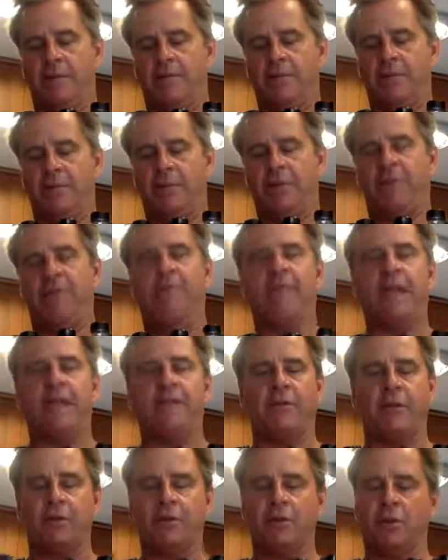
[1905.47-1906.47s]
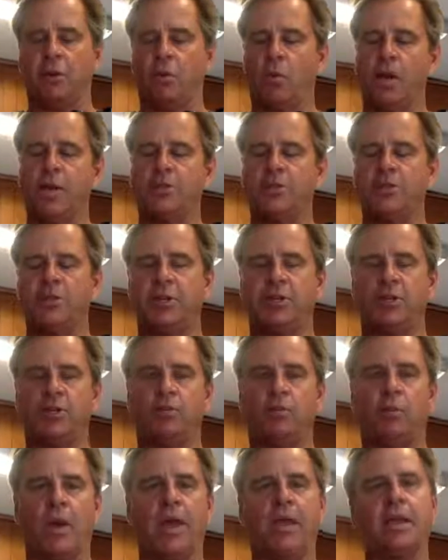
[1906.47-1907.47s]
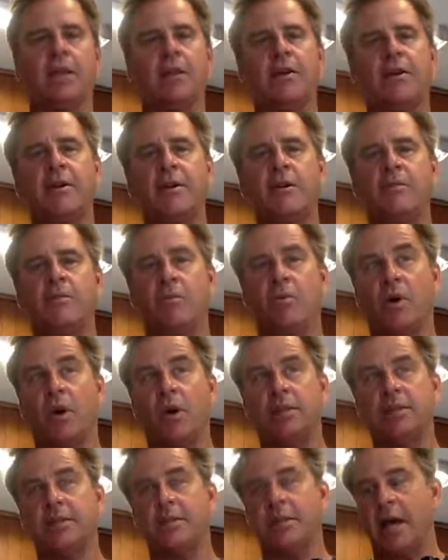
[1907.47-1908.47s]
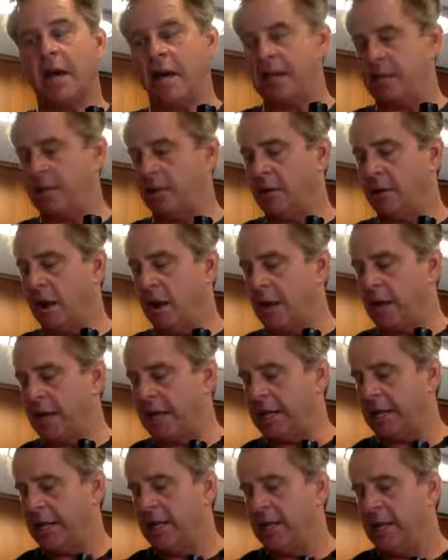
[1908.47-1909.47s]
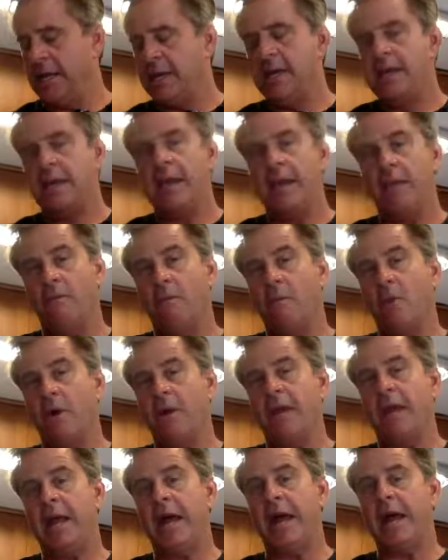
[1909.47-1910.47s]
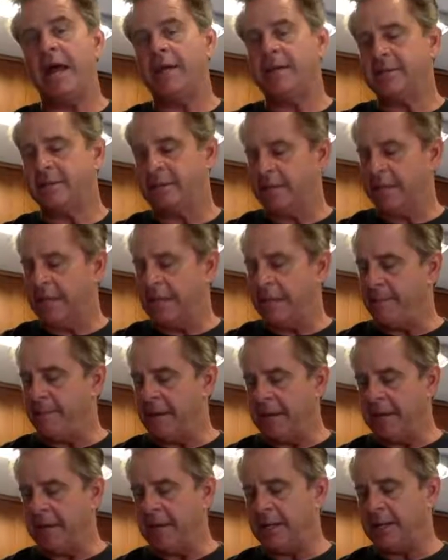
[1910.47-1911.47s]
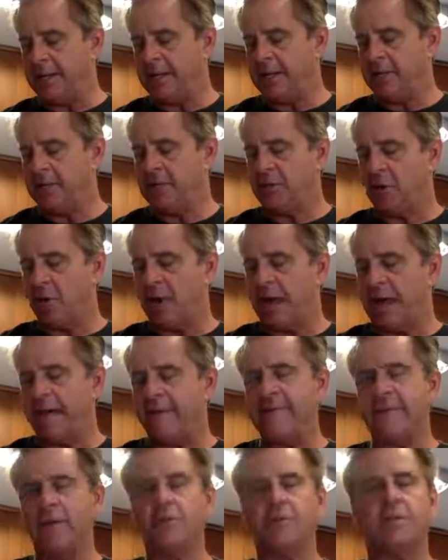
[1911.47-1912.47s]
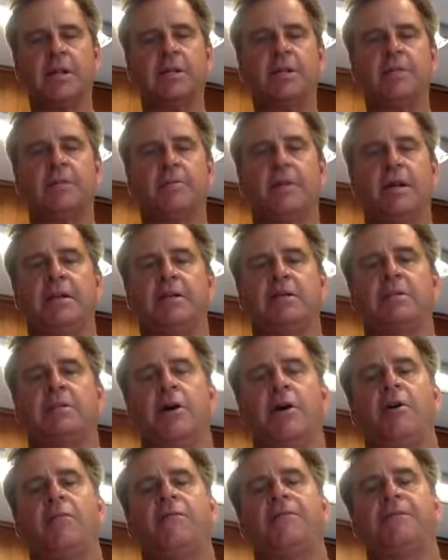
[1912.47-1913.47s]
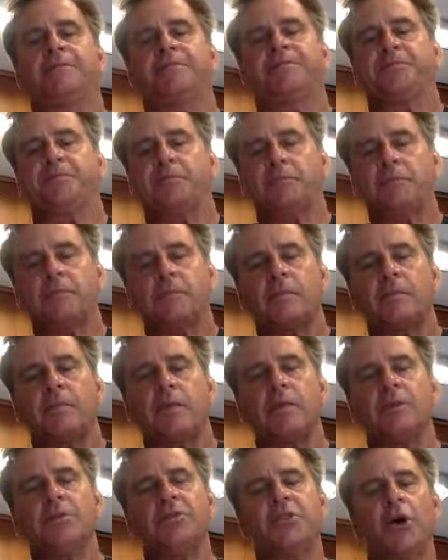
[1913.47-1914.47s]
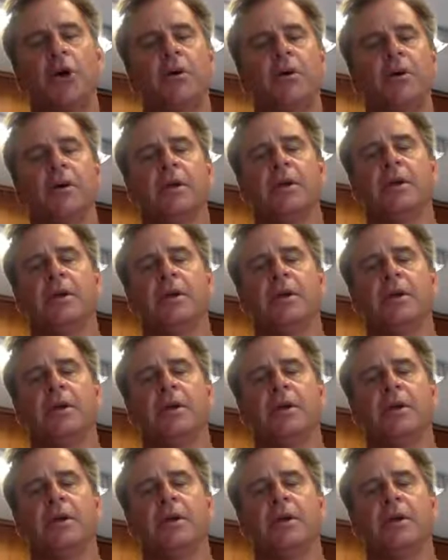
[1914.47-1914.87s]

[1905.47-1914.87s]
they're flavored. So one's just regular, one's got garlic, and one has lemon in it. So I'll have those next to my stove. So